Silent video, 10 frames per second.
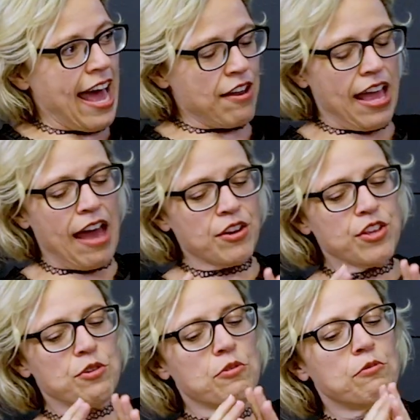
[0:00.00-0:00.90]
How do
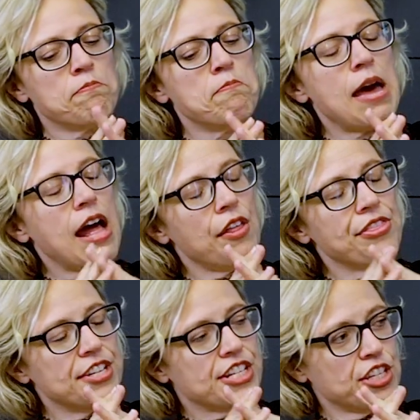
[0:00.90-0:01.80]
you
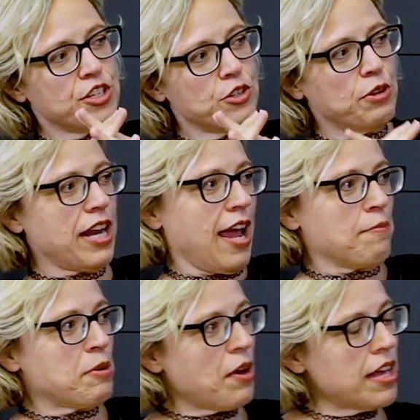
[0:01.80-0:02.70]
meld the two in a
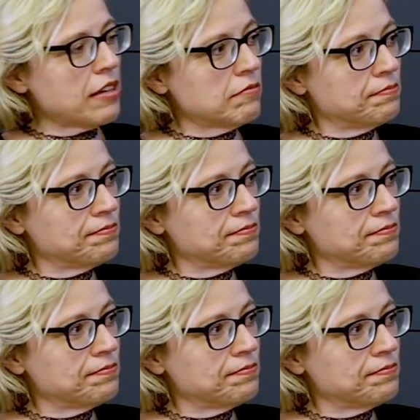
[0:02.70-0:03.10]
happy way?